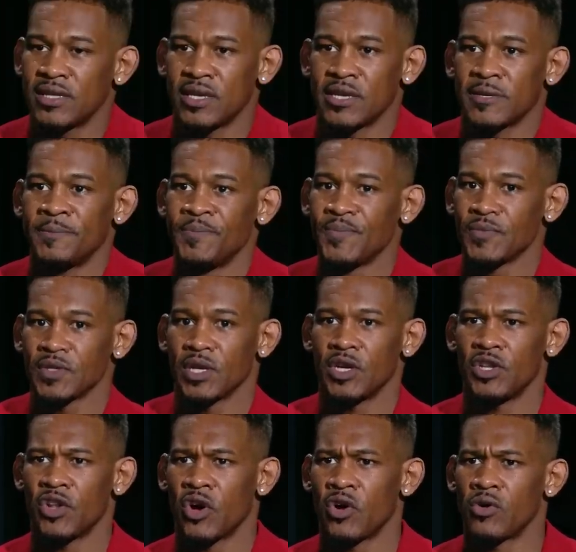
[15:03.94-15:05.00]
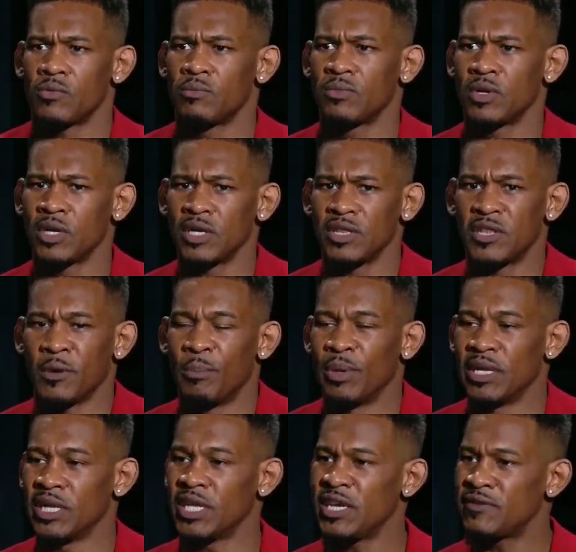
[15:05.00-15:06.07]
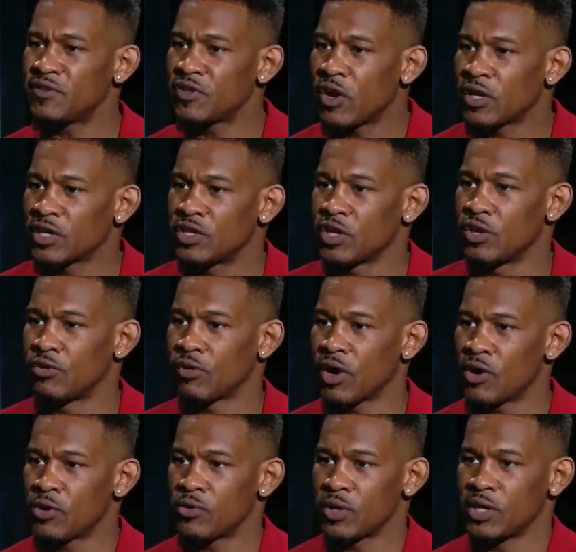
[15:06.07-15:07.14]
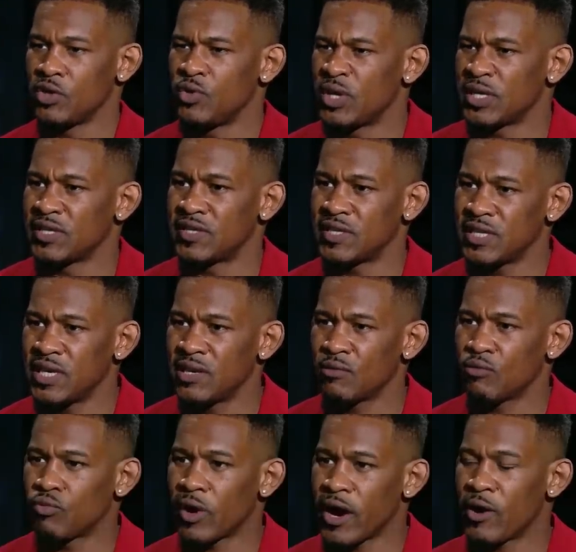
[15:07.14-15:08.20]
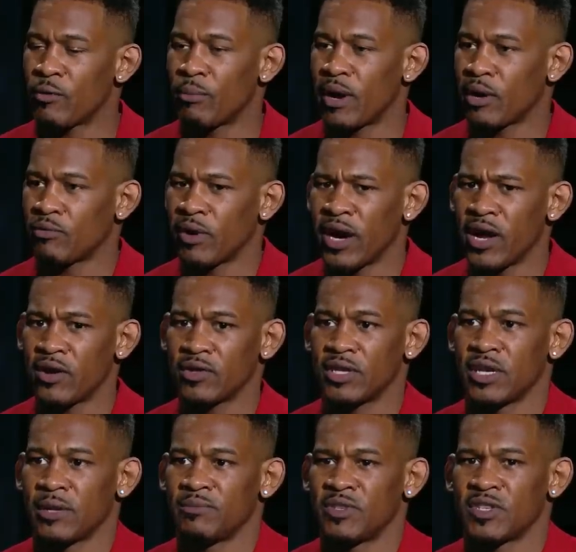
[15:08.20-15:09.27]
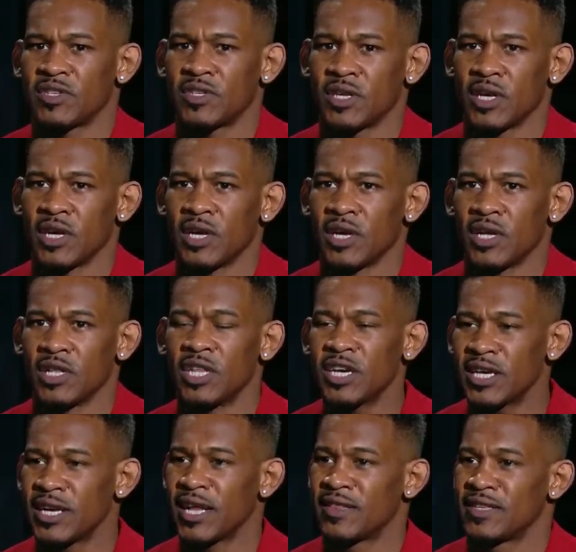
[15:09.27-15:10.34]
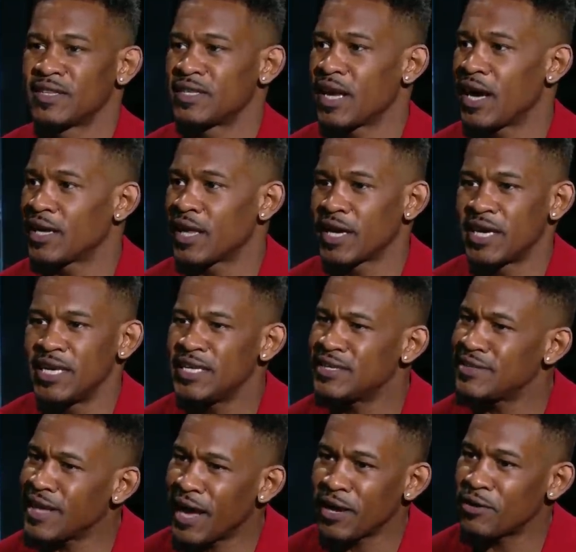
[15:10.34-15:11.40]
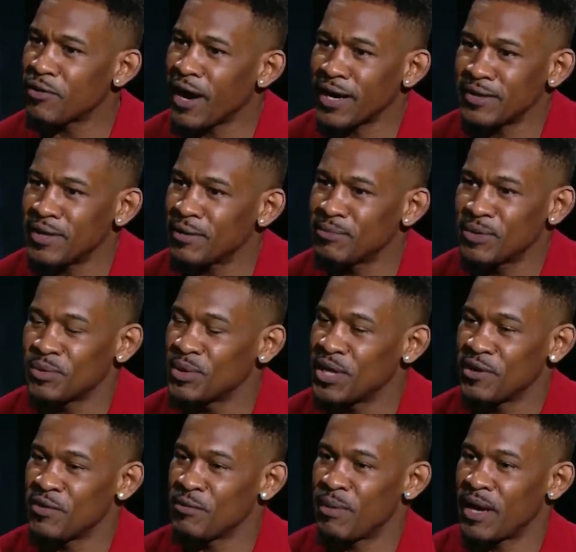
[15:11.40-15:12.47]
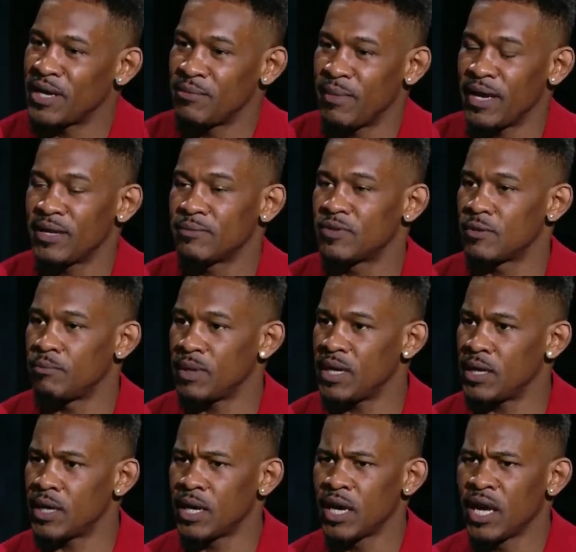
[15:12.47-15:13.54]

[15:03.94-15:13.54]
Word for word: there, you know, the belief started to grow and you can see it round by round and i'm just looking at this guy like he's not cracked up to what everybody made him to be